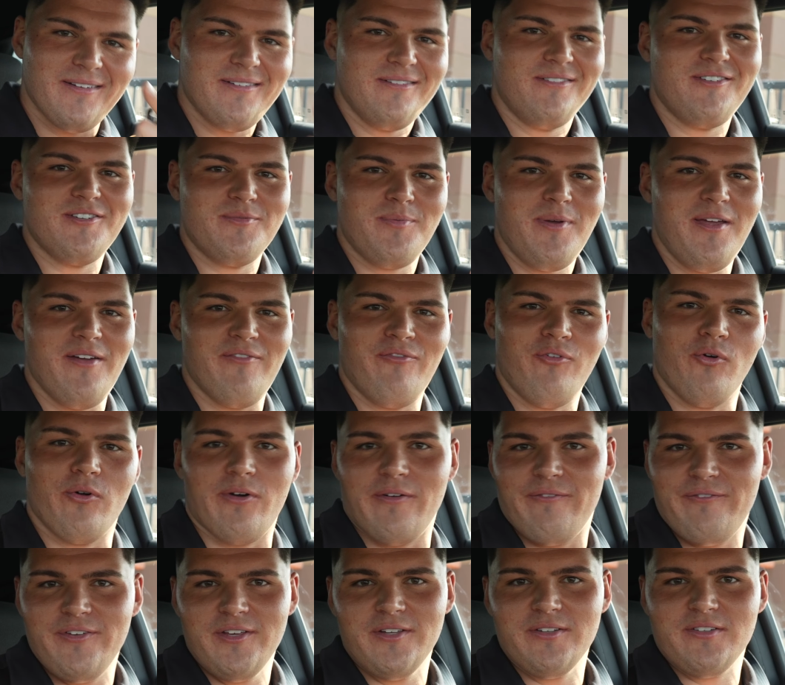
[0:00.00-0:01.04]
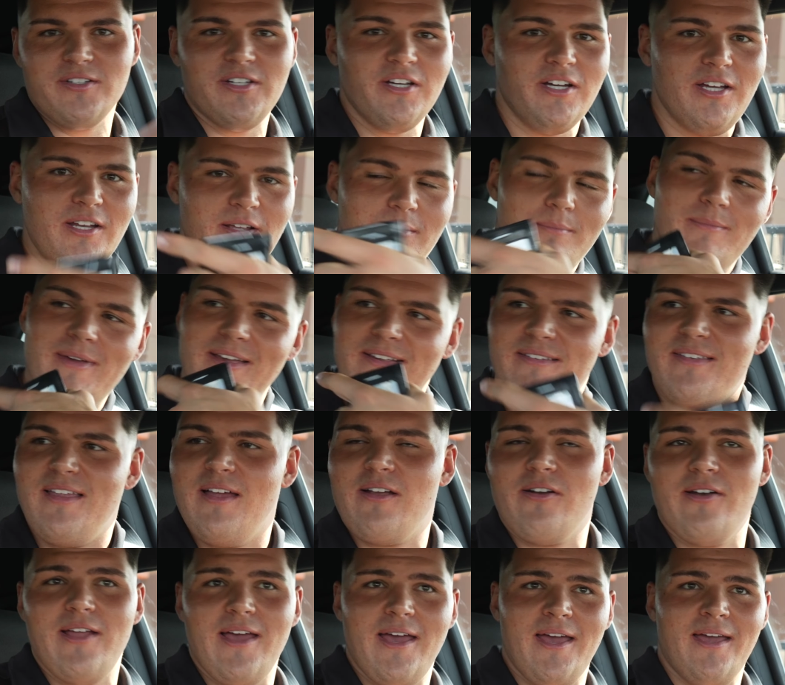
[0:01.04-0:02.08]
Just pay it forward. Feels good, makes their
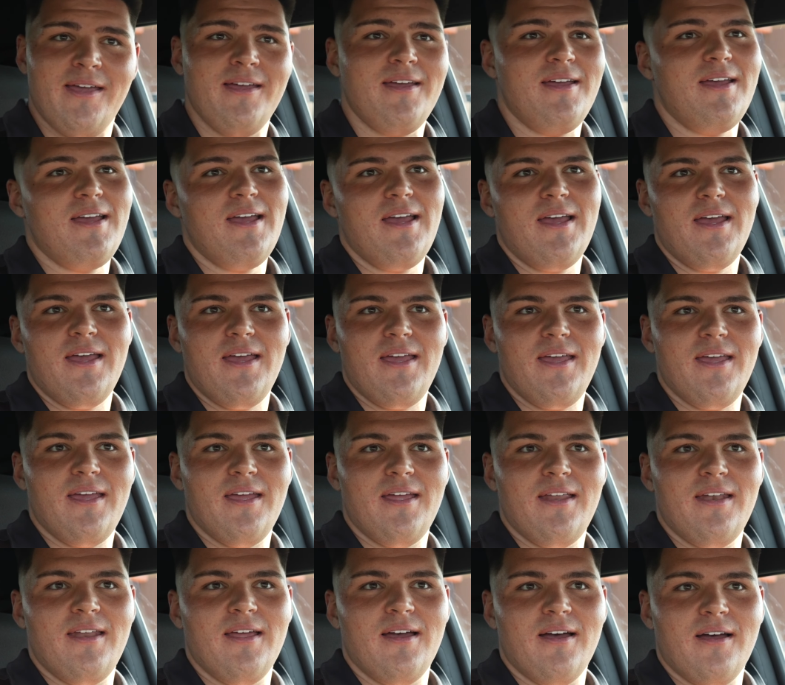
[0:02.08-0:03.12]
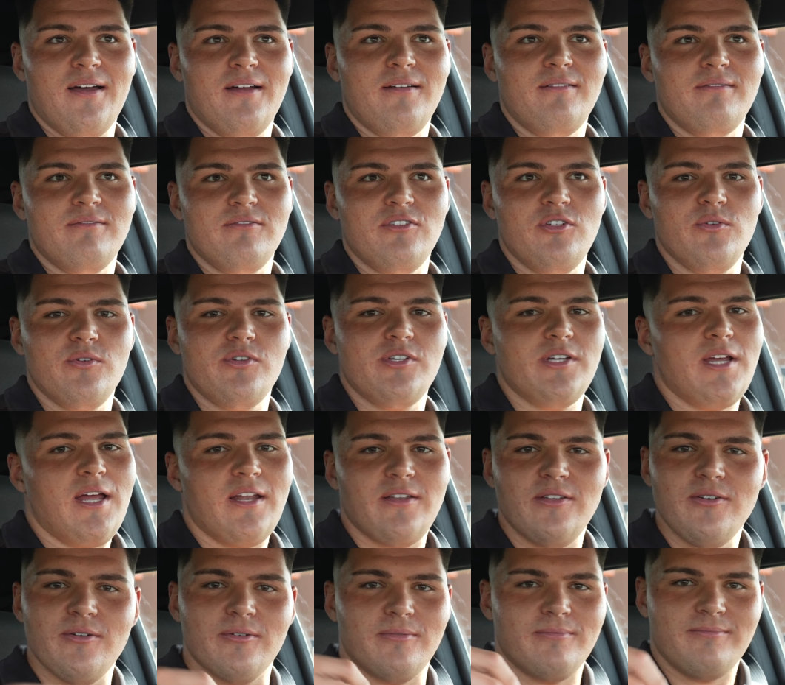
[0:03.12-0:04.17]
day, and do what you gotta
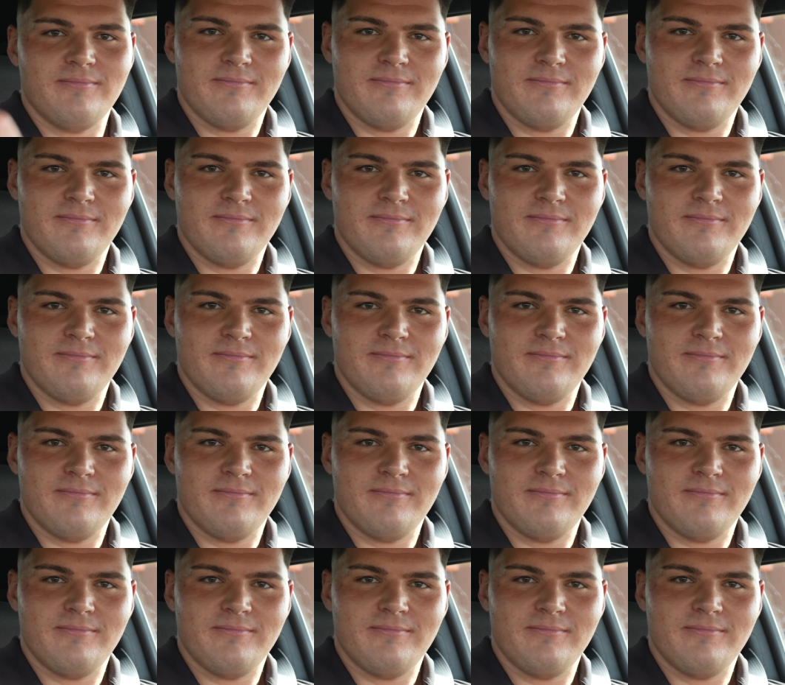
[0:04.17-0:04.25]
do.